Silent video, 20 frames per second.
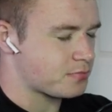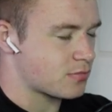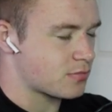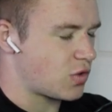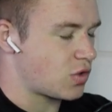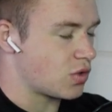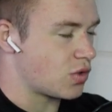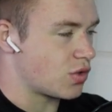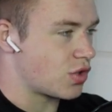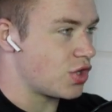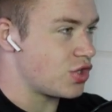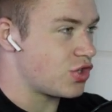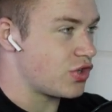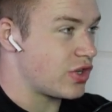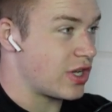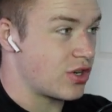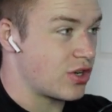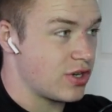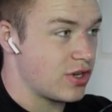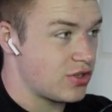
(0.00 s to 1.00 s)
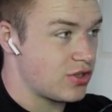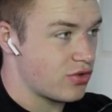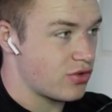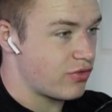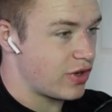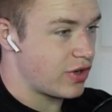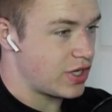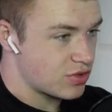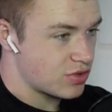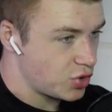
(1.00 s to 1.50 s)
So could you increase your
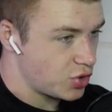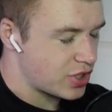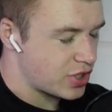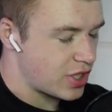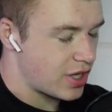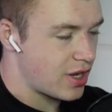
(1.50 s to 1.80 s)
range of motion